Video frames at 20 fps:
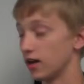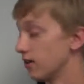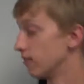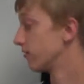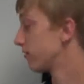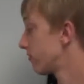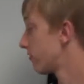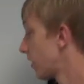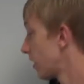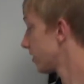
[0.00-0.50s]

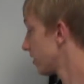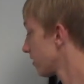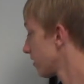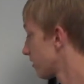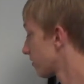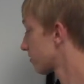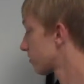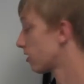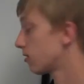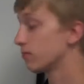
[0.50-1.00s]
I'm finding
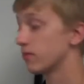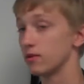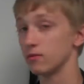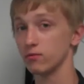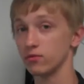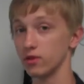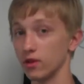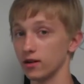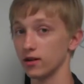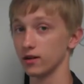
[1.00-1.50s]
the sum
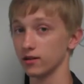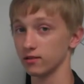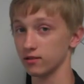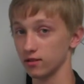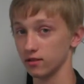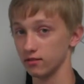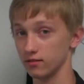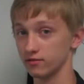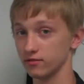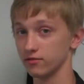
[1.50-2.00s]
and product
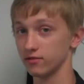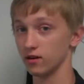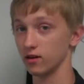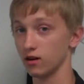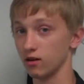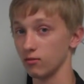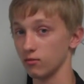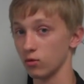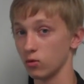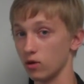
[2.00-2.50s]
of
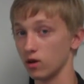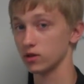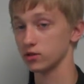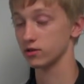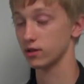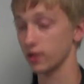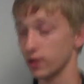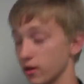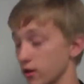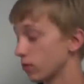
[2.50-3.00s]
um,
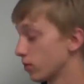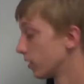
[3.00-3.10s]
quadratic